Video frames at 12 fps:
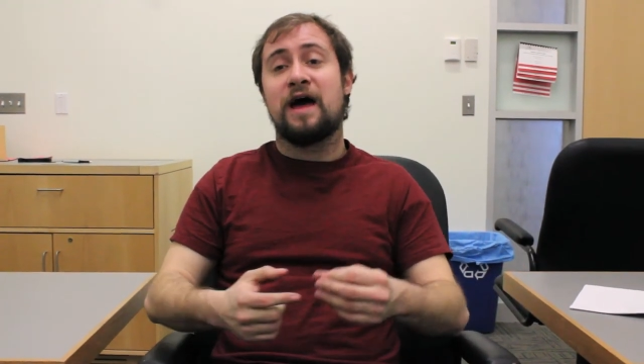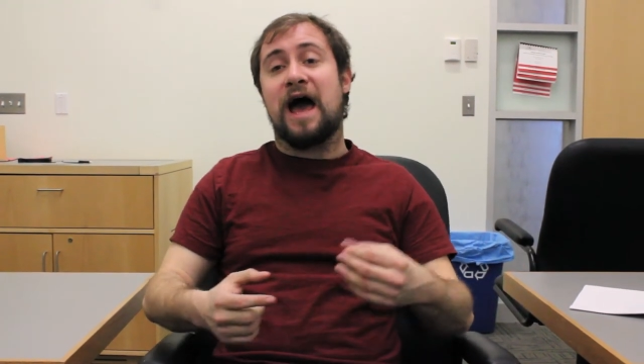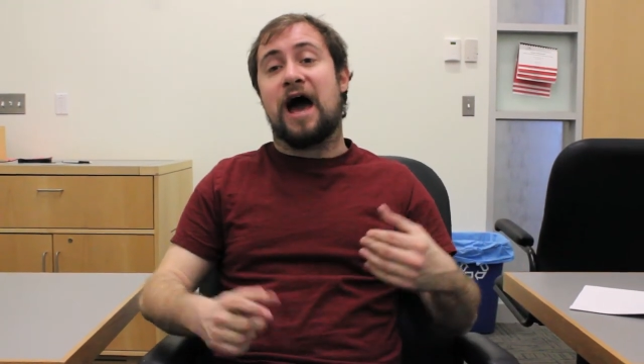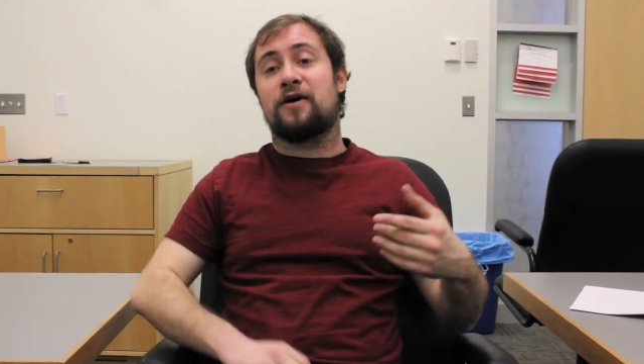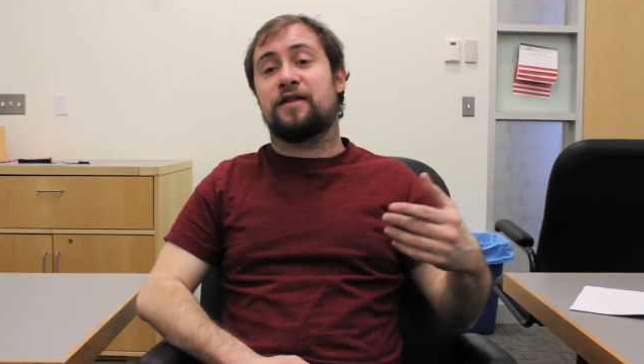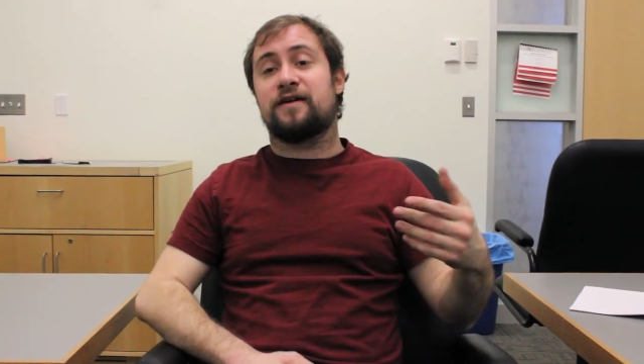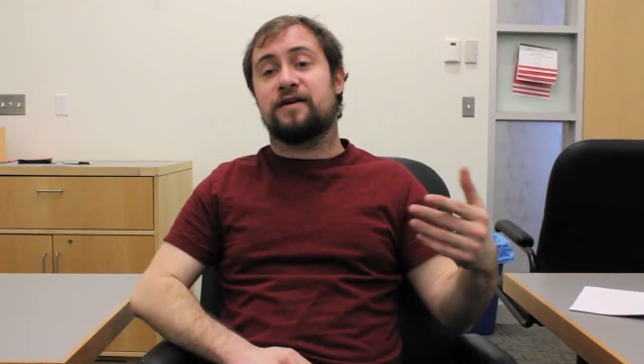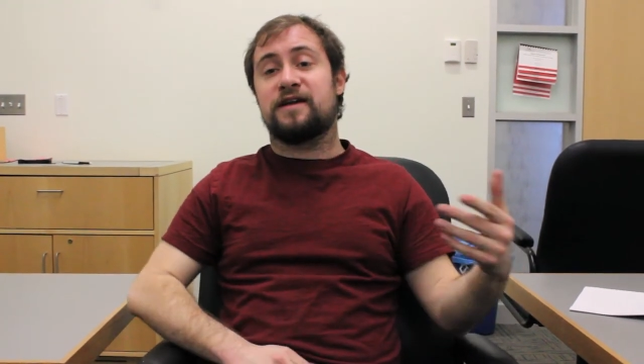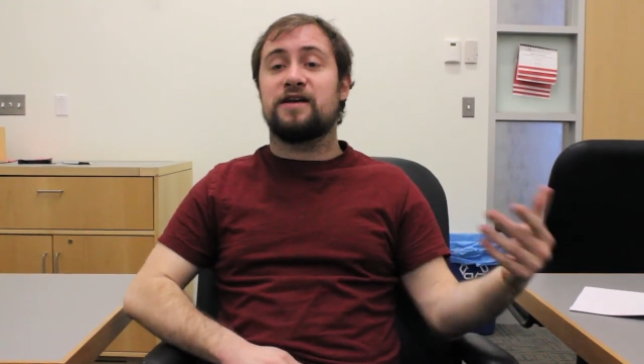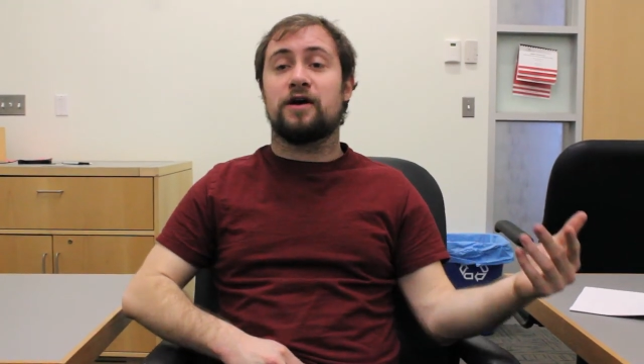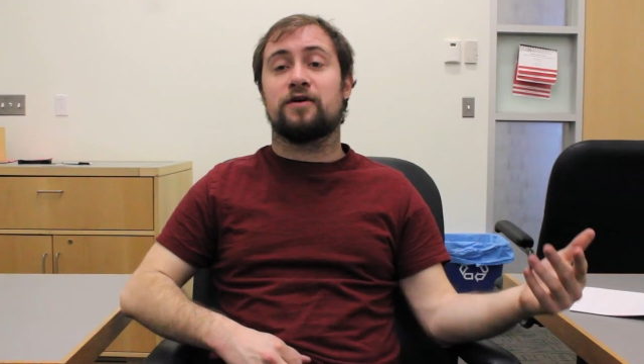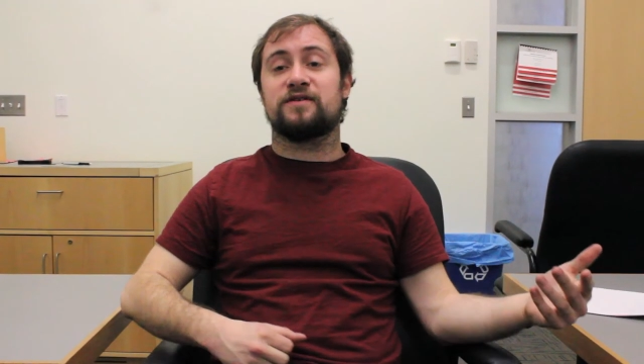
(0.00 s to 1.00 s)
How do their
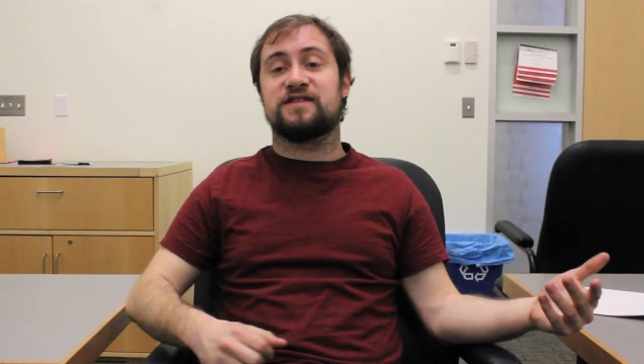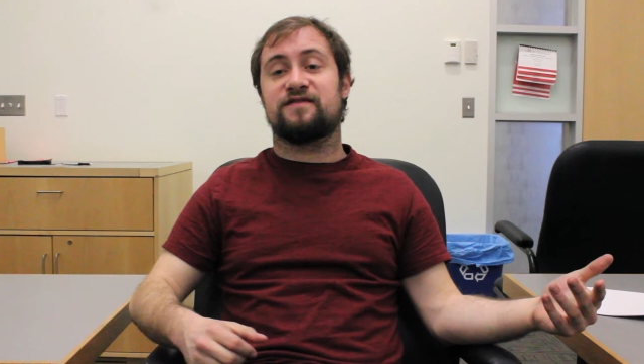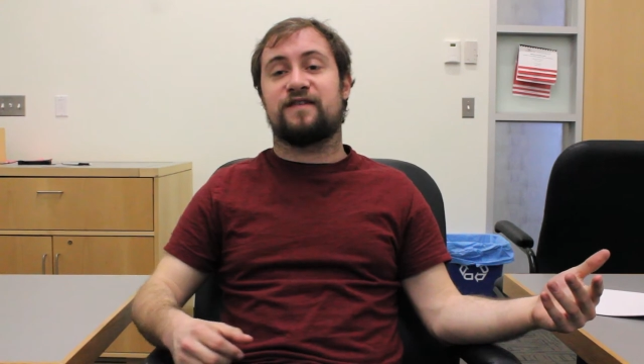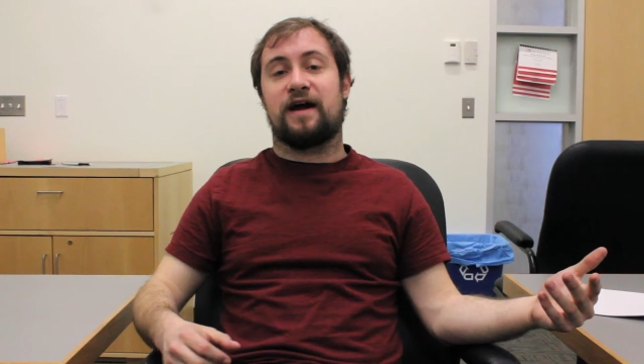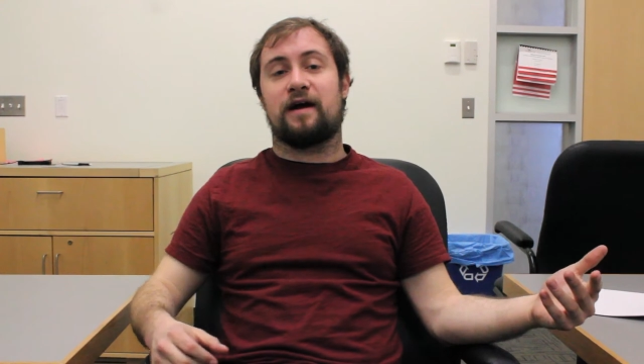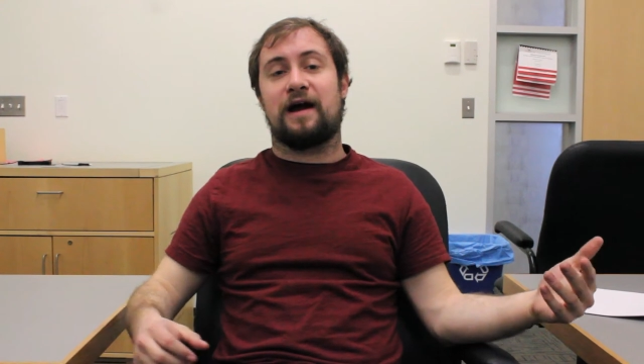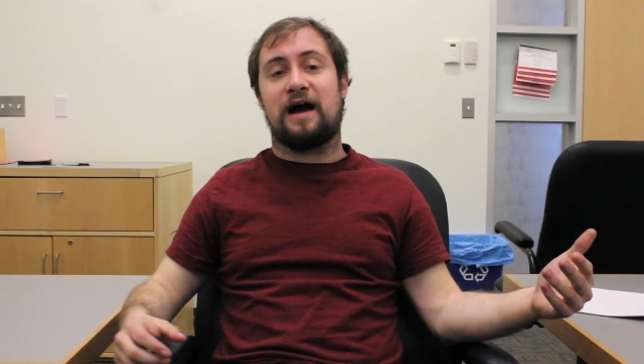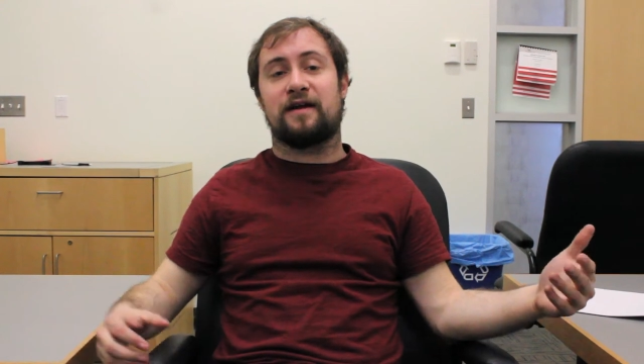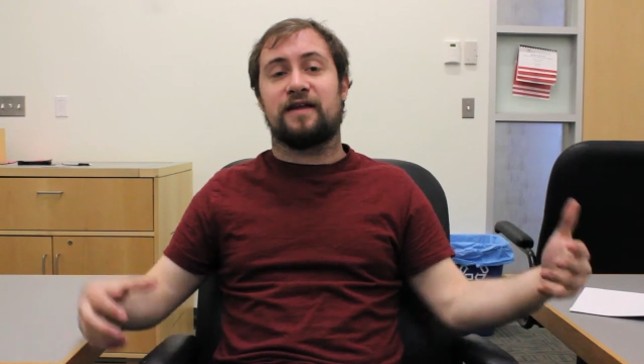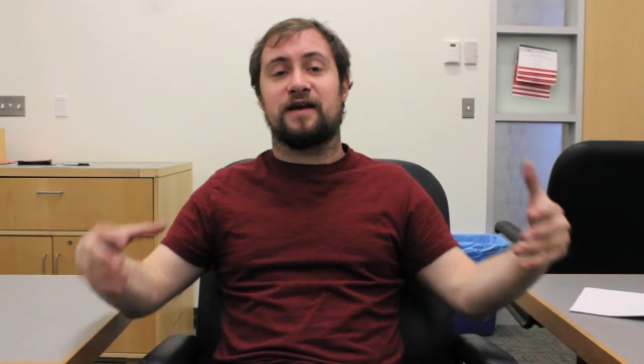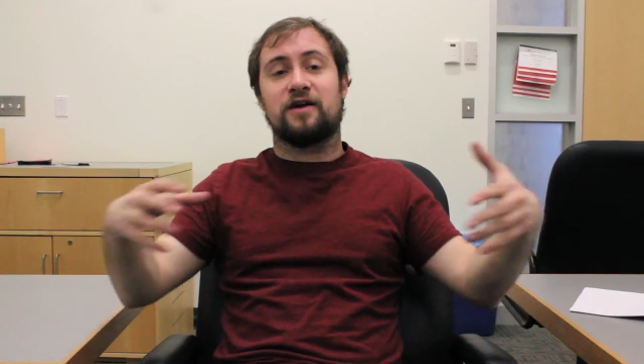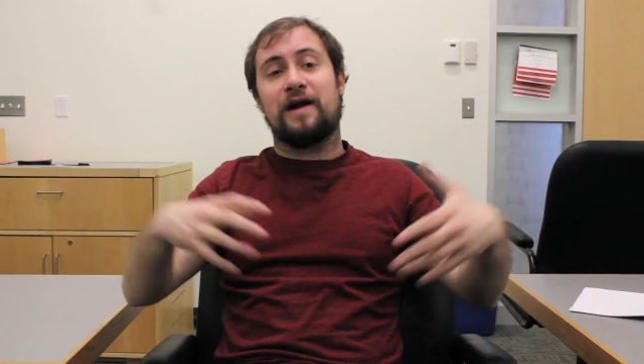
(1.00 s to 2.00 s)
egos fare? How do
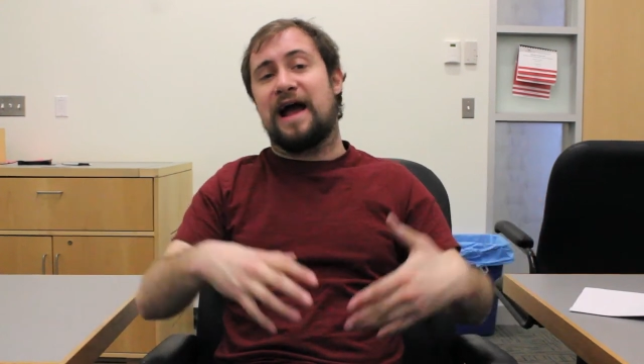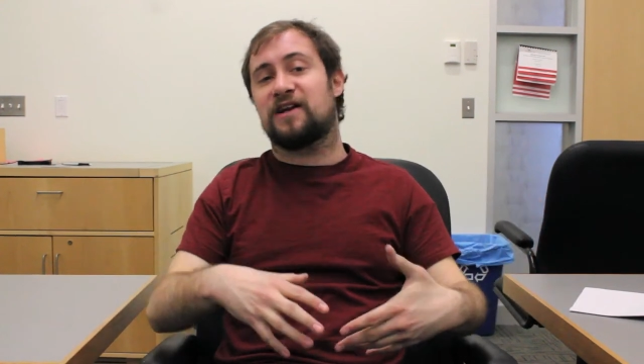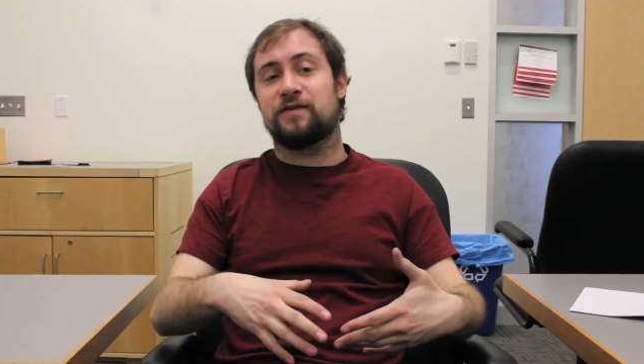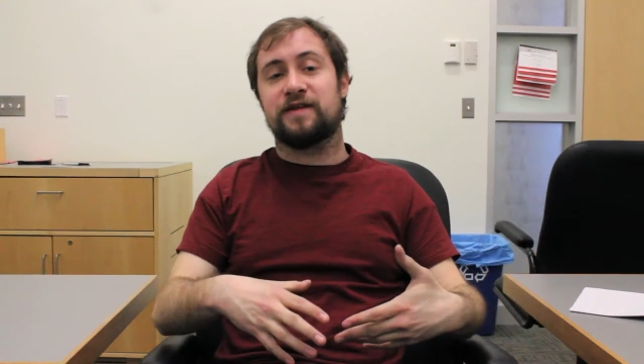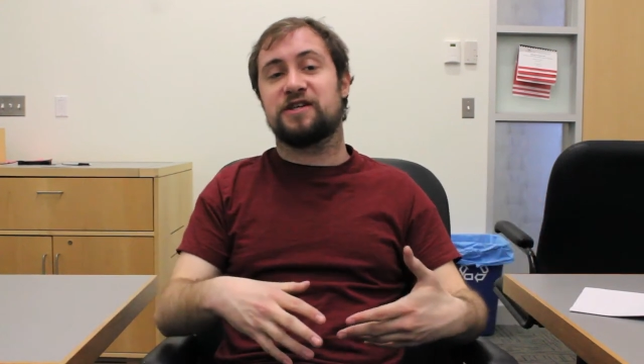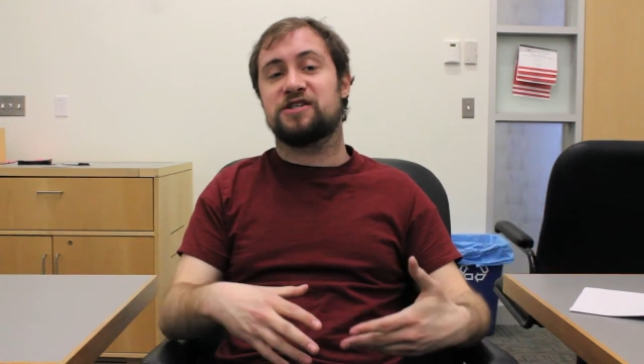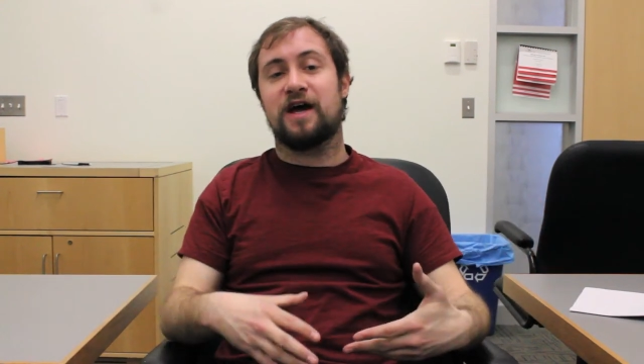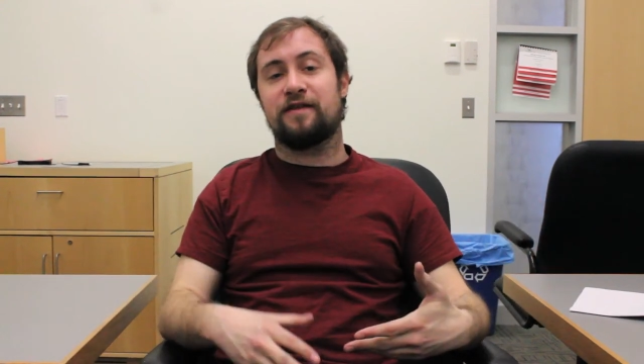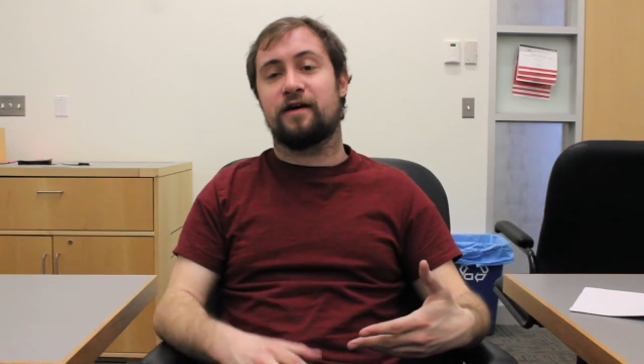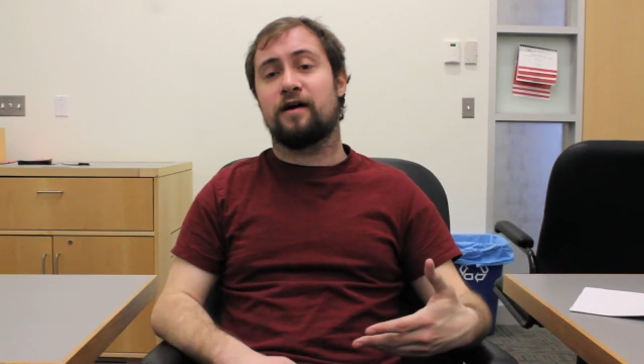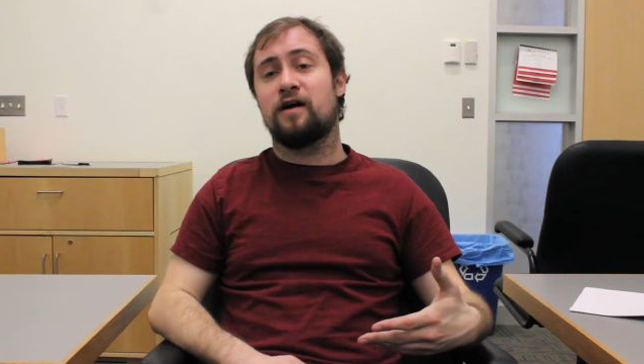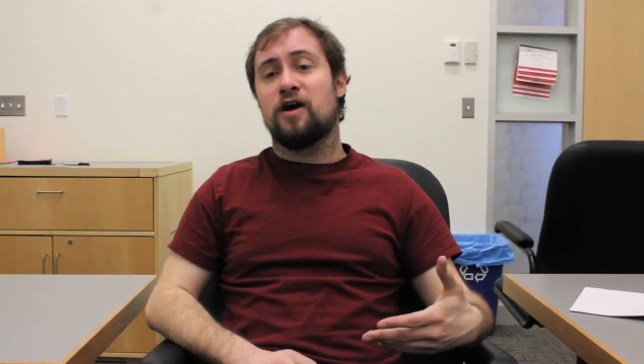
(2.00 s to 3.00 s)
they interact with each other?